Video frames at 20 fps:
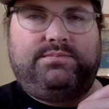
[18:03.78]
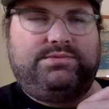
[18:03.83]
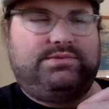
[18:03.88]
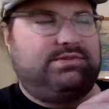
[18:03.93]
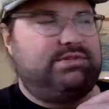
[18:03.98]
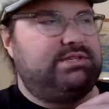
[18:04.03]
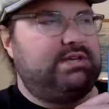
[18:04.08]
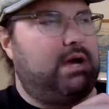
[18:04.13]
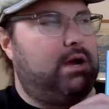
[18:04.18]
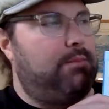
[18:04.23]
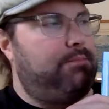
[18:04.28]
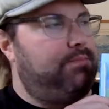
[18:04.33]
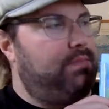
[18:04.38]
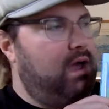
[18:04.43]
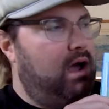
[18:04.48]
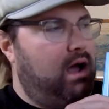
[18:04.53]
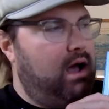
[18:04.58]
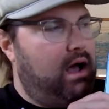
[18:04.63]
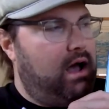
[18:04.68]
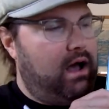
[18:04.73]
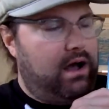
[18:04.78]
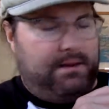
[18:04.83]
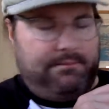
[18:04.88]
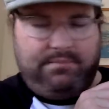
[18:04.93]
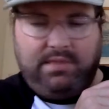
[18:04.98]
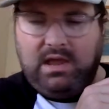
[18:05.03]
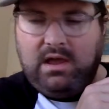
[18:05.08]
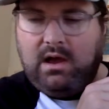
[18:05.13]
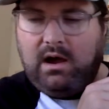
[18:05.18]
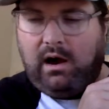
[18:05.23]
So,
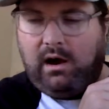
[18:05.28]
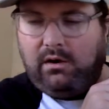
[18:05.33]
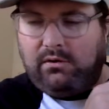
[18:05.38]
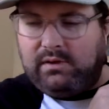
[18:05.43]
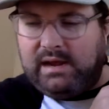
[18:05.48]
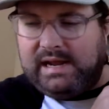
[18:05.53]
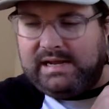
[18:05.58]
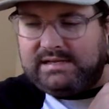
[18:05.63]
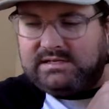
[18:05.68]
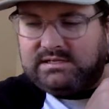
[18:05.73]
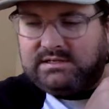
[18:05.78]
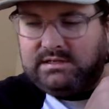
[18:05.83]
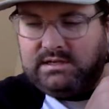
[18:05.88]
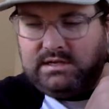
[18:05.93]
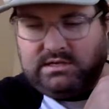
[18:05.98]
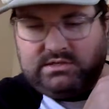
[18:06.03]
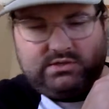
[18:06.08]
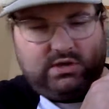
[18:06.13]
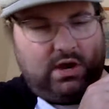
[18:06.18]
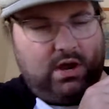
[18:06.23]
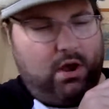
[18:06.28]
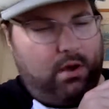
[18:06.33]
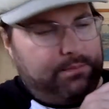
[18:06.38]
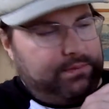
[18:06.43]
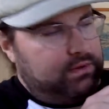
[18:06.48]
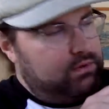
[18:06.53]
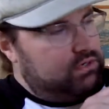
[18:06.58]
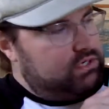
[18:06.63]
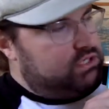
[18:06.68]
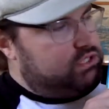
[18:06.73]
all right. So I hope
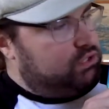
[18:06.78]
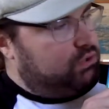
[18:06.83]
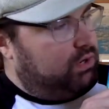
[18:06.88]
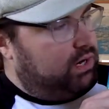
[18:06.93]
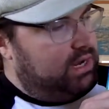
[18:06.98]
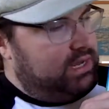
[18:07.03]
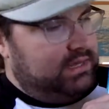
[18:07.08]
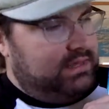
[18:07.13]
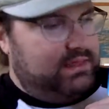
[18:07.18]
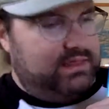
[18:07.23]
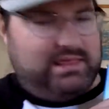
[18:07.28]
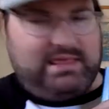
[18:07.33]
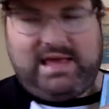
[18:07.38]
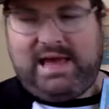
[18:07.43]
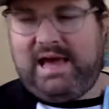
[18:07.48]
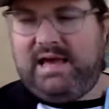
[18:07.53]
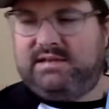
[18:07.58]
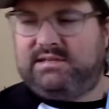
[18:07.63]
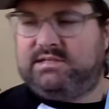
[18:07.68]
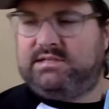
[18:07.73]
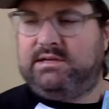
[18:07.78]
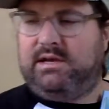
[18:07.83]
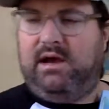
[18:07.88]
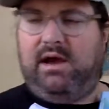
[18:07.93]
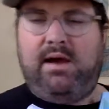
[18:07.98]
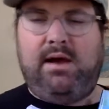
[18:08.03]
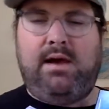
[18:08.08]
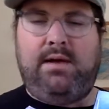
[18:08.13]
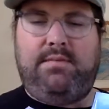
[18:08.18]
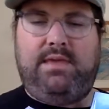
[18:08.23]
you enjoy that
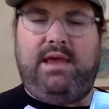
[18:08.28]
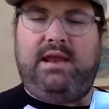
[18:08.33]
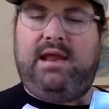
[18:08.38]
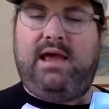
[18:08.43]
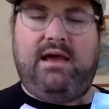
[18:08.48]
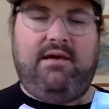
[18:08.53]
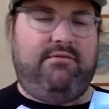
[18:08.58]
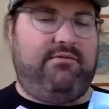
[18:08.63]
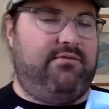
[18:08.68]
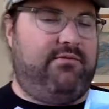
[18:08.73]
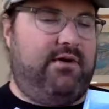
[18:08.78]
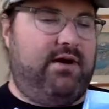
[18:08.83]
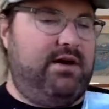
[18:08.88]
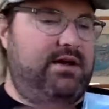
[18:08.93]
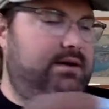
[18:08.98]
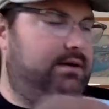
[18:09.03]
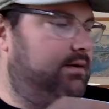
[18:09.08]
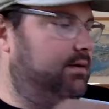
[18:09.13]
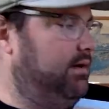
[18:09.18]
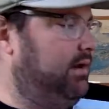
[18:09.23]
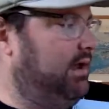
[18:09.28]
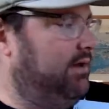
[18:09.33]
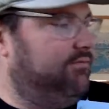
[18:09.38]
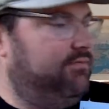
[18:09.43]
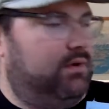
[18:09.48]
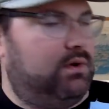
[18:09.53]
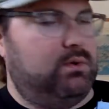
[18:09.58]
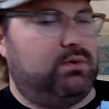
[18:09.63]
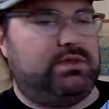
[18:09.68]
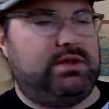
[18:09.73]
and have fun. Have
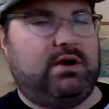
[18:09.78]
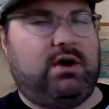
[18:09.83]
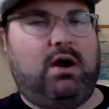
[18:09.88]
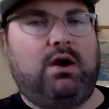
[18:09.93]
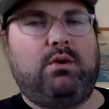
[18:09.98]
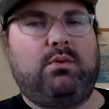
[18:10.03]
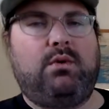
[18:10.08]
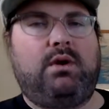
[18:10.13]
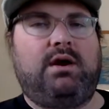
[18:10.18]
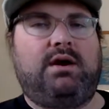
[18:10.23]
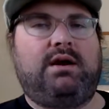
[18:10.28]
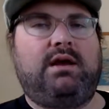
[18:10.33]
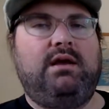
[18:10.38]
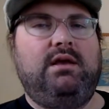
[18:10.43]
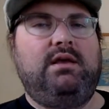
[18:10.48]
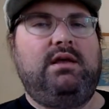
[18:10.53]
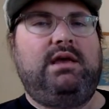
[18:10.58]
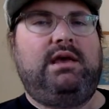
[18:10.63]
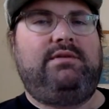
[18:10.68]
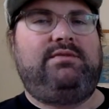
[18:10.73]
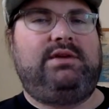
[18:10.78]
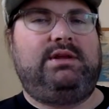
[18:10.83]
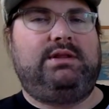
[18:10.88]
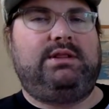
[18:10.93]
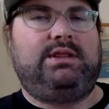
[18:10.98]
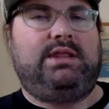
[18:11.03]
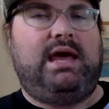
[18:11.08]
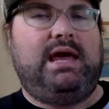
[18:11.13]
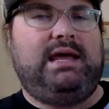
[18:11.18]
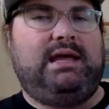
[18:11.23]
fun with your artwork. If you'd
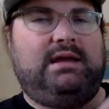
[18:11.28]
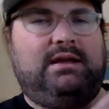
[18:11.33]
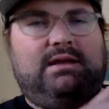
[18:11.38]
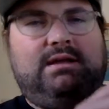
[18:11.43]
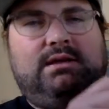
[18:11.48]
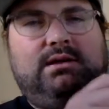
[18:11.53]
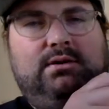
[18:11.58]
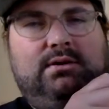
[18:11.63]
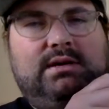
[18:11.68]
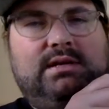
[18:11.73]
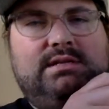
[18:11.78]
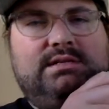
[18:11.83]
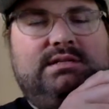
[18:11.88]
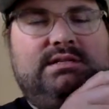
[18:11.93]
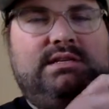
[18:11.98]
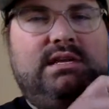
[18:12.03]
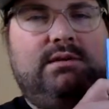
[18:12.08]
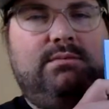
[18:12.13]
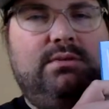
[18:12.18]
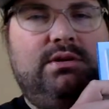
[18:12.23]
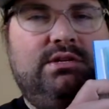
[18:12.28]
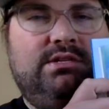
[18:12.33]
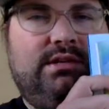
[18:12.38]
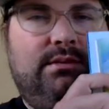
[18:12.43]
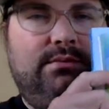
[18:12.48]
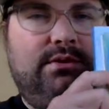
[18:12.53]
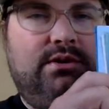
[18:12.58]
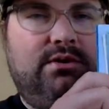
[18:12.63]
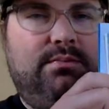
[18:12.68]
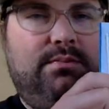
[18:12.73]
like, you can send me some
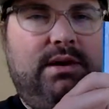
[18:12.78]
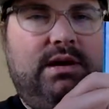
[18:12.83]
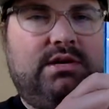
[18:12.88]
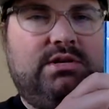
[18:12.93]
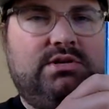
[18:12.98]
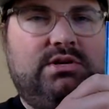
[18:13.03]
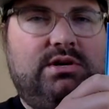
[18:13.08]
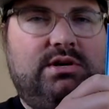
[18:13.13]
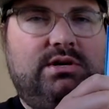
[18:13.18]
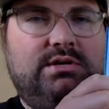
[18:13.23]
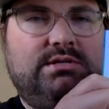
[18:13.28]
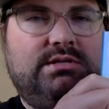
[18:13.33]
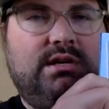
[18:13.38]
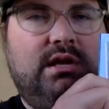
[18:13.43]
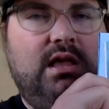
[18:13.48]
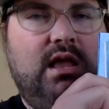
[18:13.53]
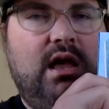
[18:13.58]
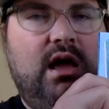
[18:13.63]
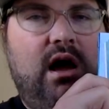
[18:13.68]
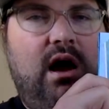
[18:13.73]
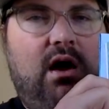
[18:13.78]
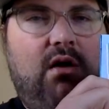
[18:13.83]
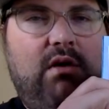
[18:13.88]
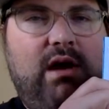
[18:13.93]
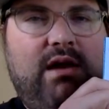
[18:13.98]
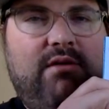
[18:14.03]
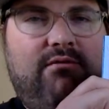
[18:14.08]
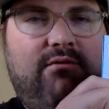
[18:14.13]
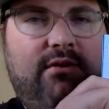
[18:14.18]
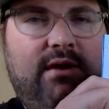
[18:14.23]
of your pictures. All
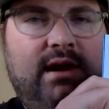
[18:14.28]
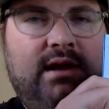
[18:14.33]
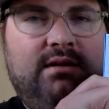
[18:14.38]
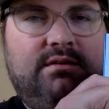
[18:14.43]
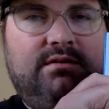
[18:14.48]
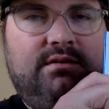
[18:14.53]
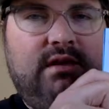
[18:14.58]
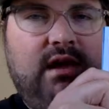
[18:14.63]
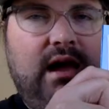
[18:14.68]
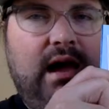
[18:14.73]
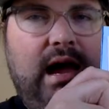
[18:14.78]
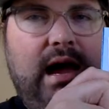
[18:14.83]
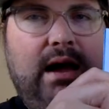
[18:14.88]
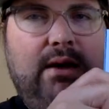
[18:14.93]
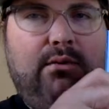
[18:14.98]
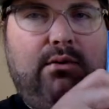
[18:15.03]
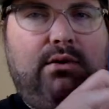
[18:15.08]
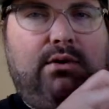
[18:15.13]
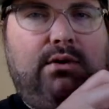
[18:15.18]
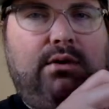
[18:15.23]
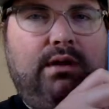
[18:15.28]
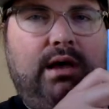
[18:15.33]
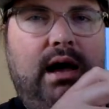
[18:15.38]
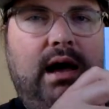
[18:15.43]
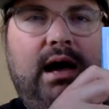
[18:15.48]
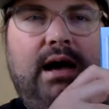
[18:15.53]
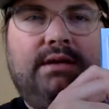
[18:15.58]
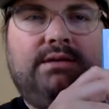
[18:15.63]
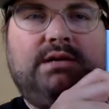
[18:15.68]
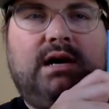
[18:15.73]
right, friends. I will
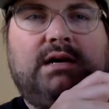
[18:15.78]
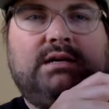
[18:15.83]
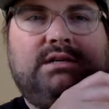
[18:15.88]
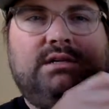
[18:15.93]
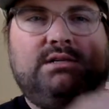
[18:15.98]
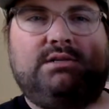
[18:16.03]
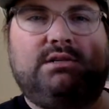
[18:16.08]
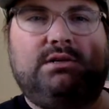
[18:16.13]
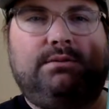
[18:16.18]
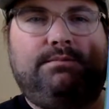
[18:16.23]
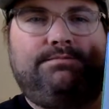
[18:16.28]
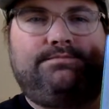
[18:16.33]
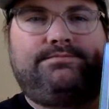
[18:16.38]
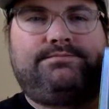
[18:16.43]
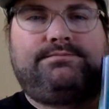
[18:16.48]
talk to you soon.